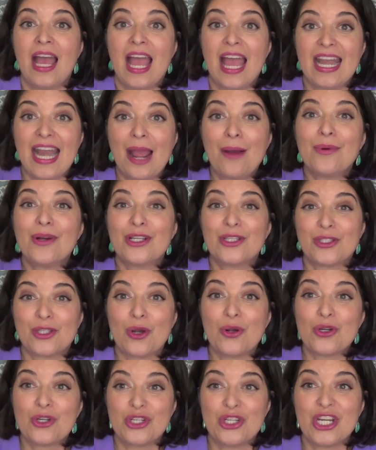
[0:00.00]
and I would
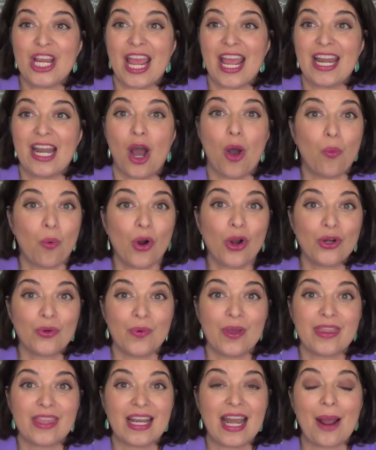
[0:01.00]
associate a word
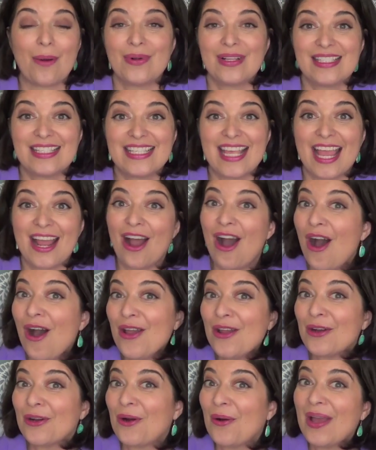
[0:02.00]
with it, I would say,
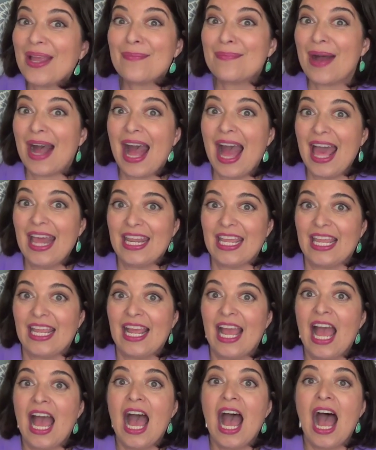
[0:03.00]
oh, you're going potty.